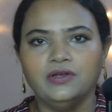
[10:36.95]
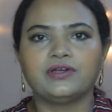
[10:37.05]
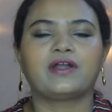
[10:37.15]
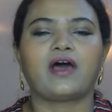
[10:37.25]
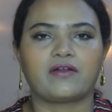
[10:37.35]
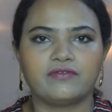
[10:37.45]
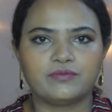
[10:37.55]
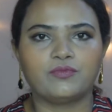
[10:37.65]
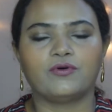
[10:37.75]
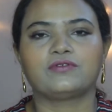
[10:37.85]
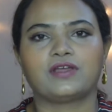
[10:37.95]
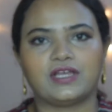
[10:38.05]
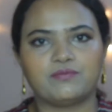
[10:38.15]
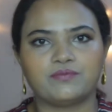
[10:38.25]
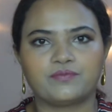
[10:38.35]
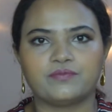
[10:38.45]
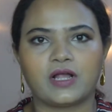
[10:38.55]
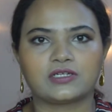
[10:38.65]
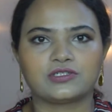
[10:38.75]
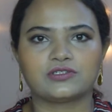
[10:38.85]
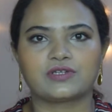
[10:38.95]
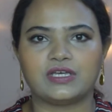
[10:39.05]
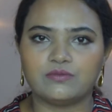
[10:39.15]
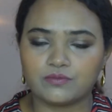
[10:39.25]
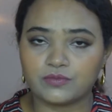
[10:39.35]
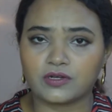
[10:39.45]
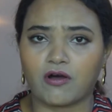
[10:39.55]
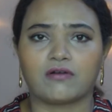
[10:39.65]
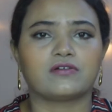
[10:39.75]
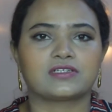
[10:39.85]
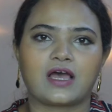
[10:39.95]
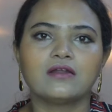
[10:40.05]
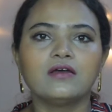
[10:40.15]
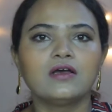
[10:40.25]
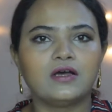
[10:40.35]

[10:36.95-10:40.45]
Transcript: you're done with both cream blushes, cream contours, and